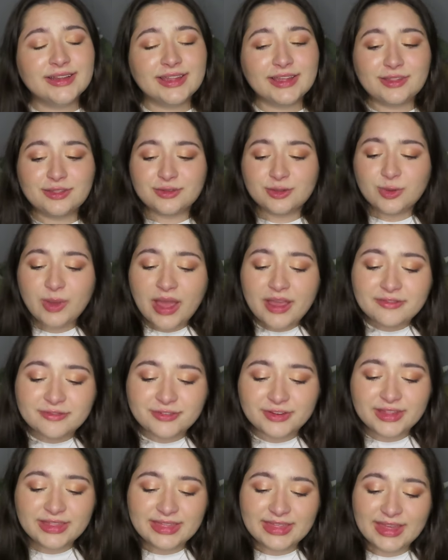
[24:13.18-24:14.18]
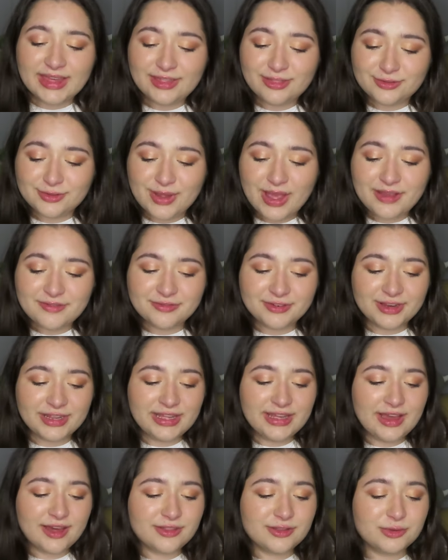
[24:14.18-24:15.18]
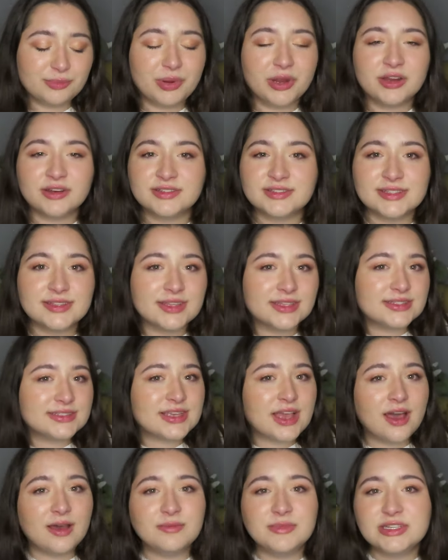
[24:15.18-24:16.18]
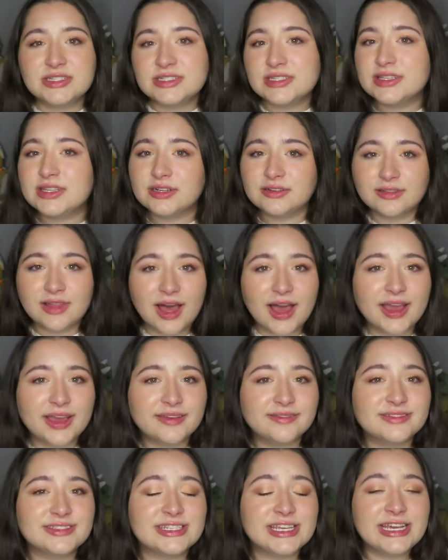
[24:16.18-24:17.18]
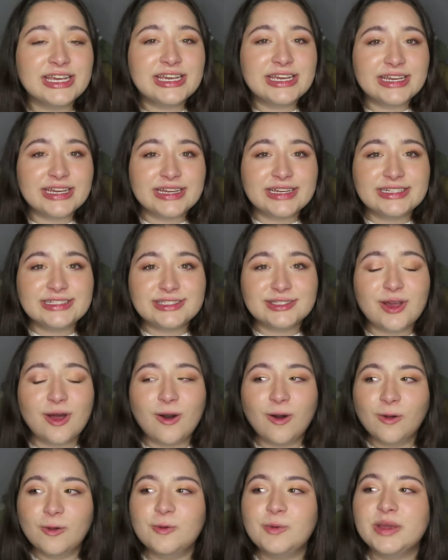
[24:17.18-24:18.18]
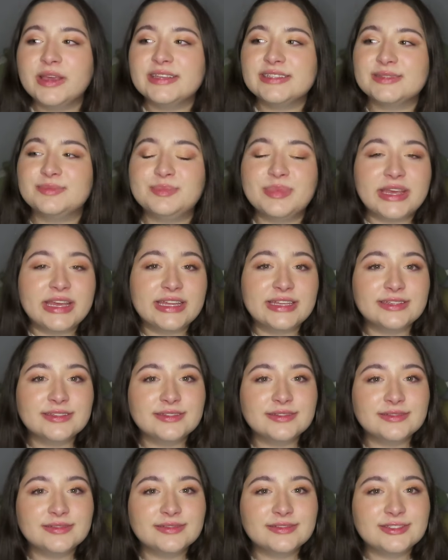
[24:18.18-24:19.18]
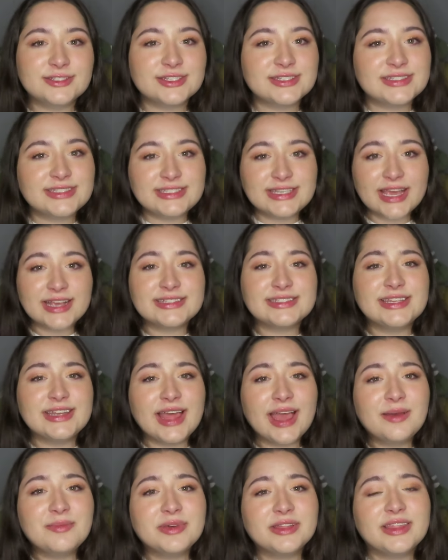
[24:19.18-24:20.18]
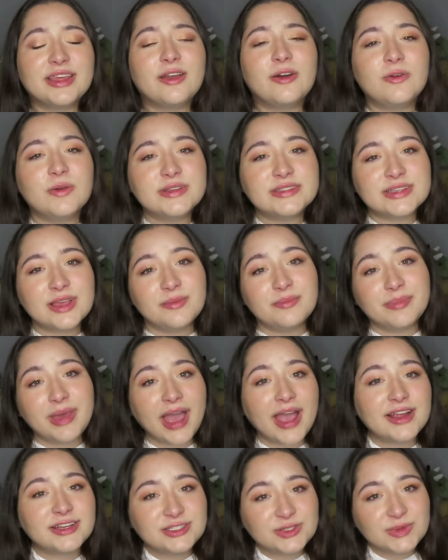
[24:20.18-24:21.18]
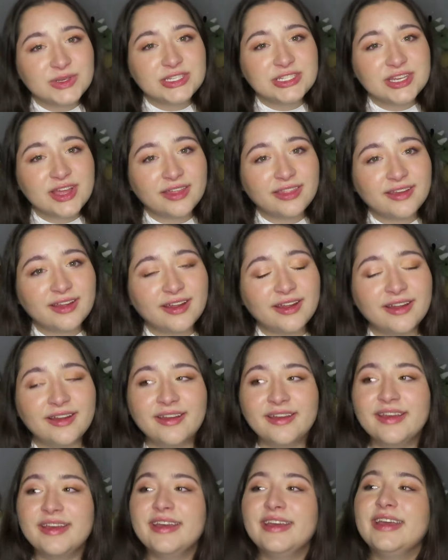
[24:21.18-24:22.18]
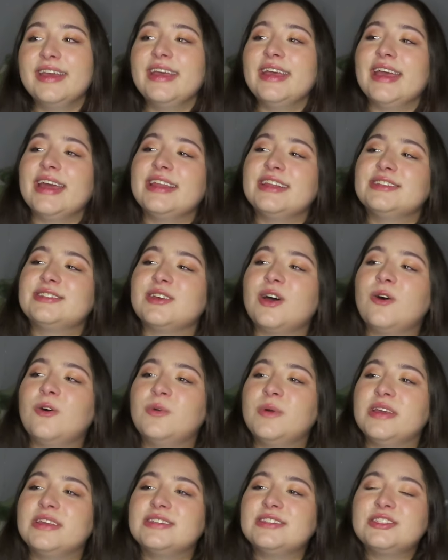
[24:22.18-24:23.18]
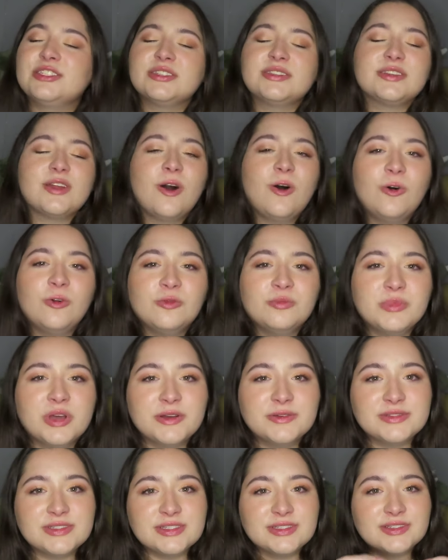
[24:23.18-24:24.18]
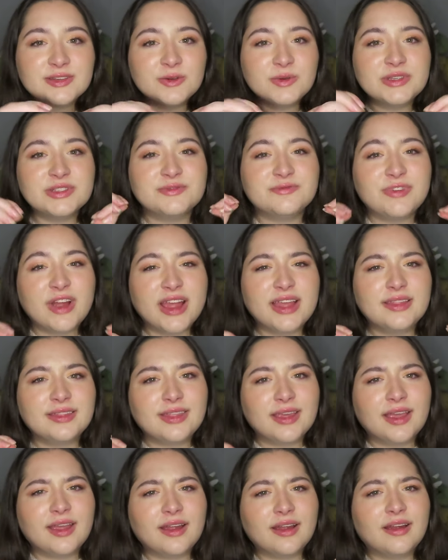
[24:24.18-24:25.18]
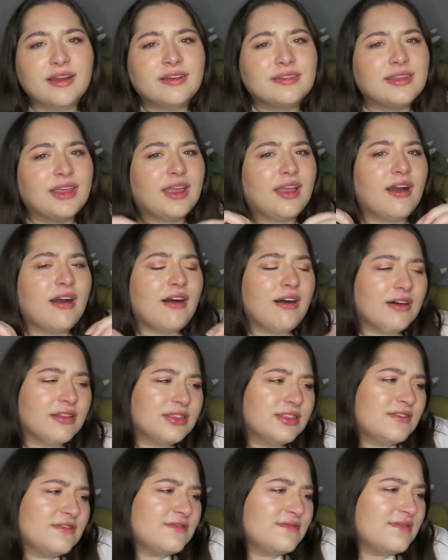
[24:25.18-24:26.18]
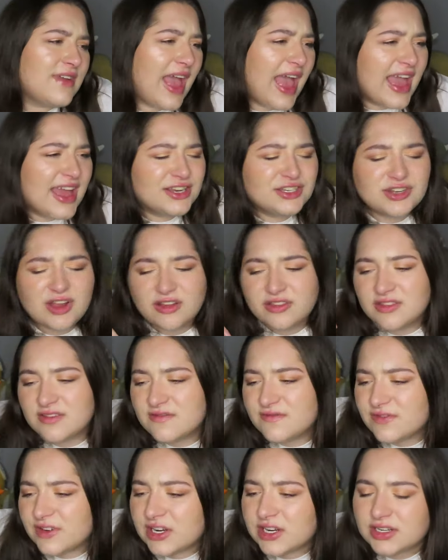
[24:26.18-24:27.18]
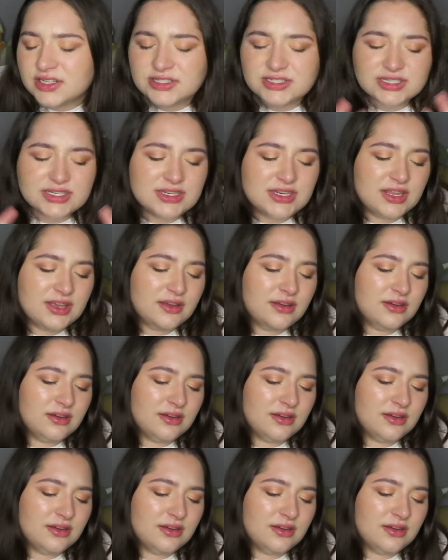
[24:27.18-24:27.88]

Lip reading: Like, through everything, through every other person that's come into their lives, it's always been just Dex and Emma. They always come back to each other. And it's always just almost, it's always right there, like on the edge, on the verge, and